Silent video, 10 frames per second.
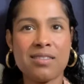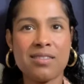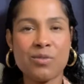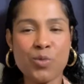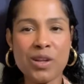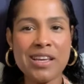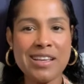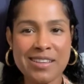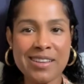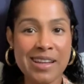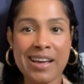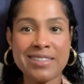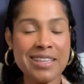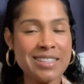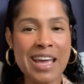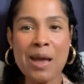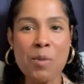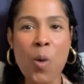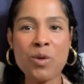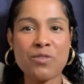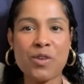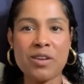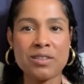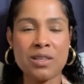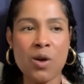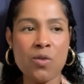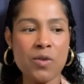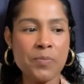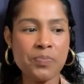really, like I said, taking moments for yourself.